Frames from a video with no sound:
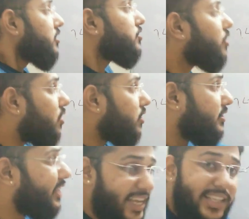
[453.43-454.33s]

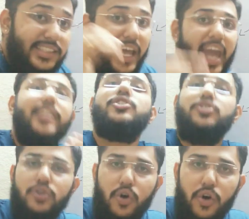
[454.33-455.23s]
So these 8
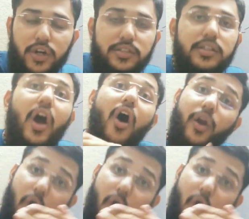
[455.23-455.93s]
strokes are